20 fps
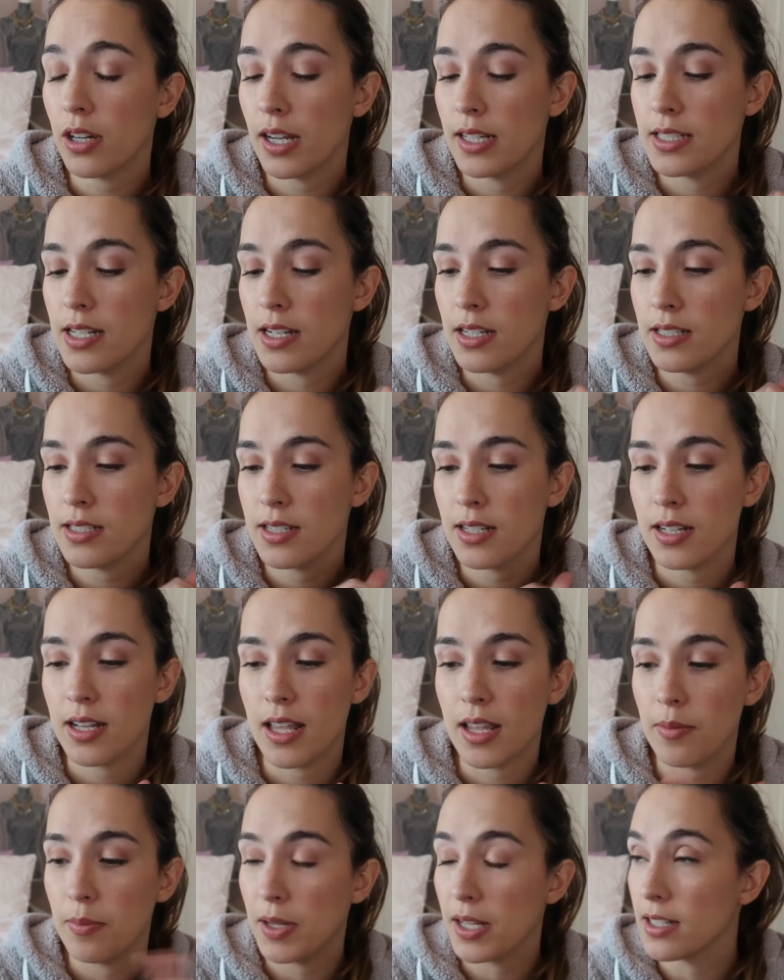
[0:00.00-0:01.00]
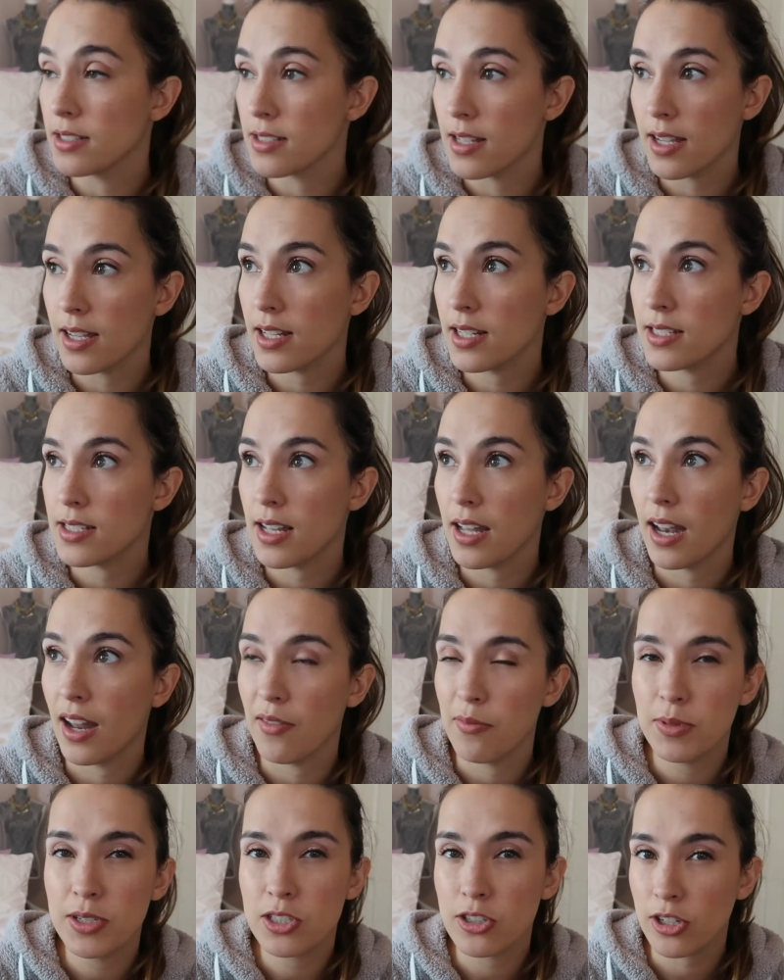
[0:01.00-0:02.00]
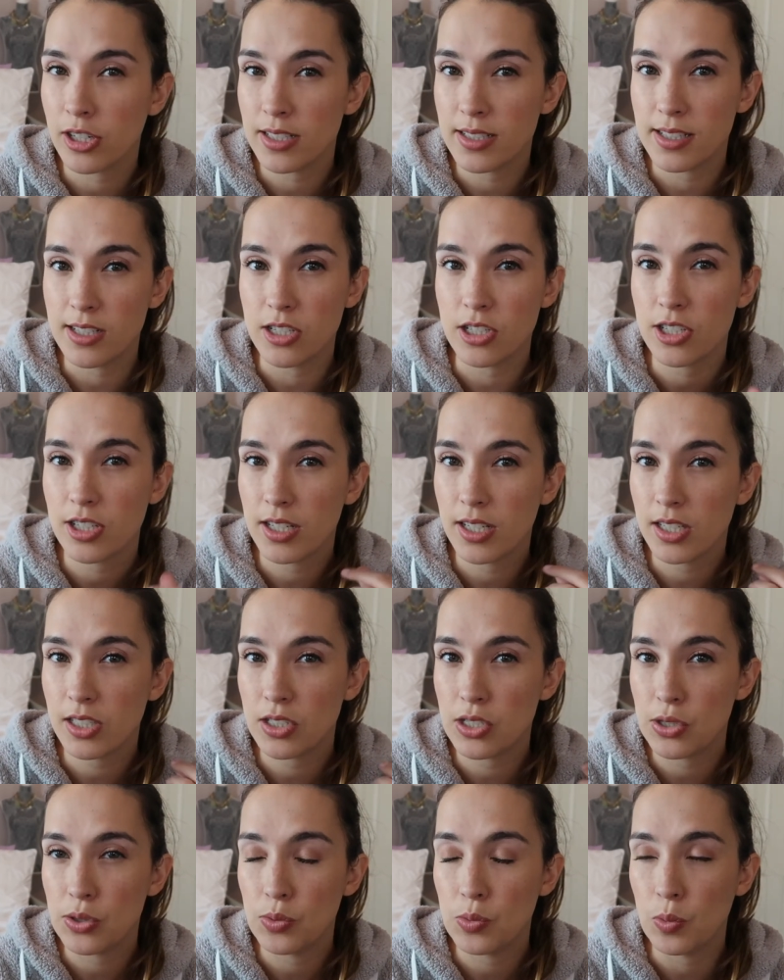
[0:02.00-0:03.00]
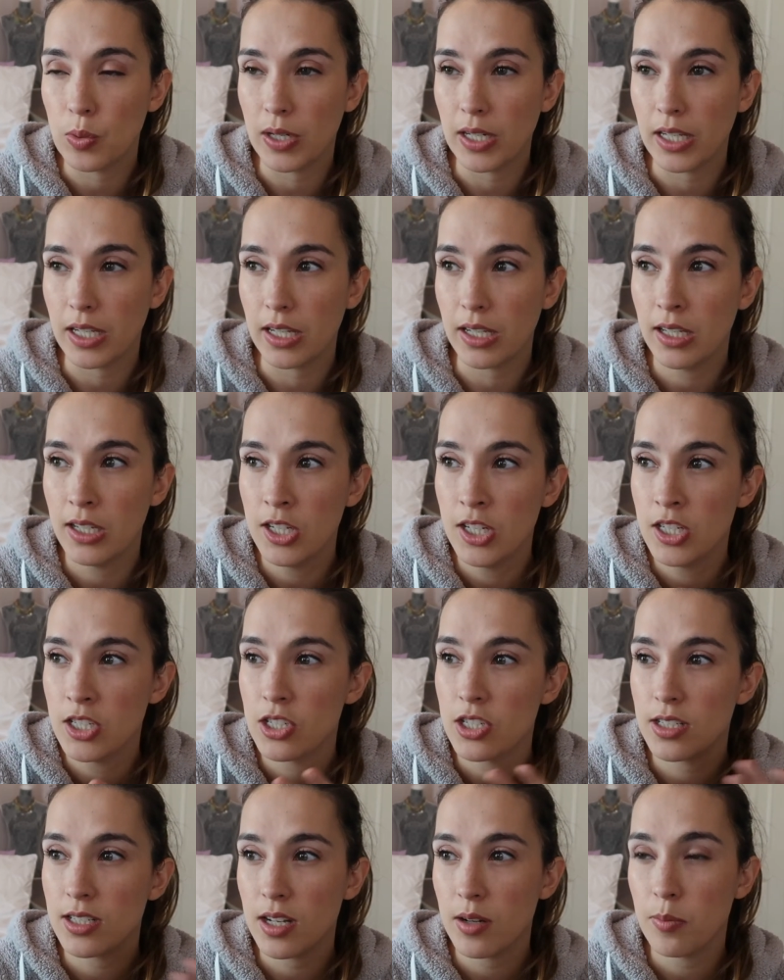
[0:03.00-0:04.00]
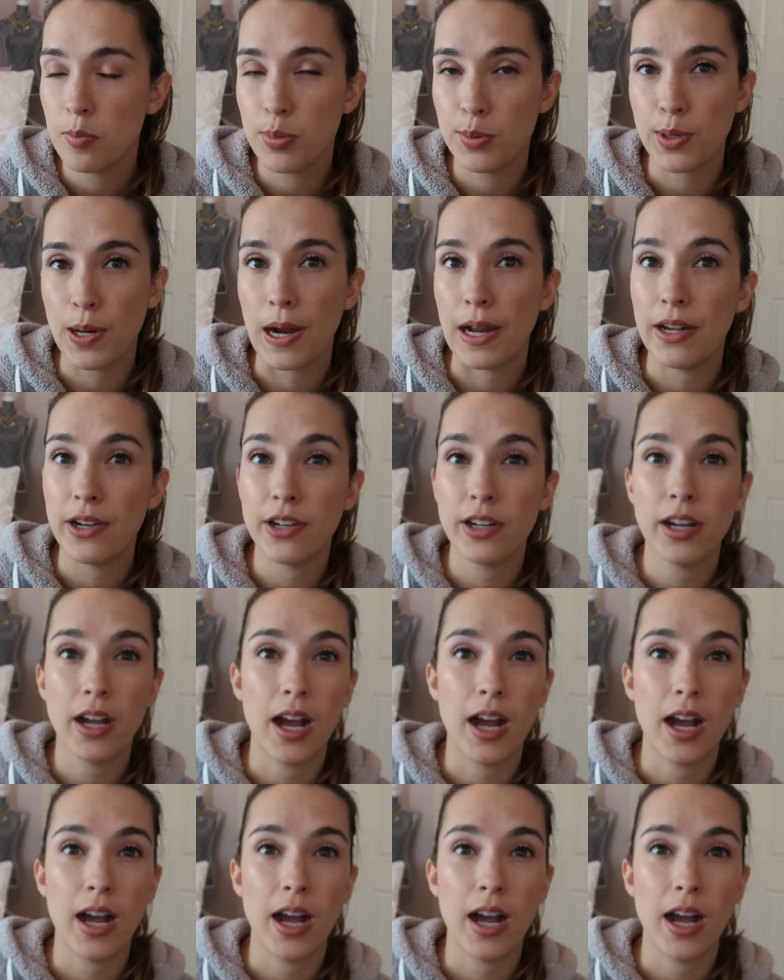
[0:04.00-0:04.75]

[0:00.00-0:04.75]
I didn't today because, like I said, I've been transitioning to wanting just a brighter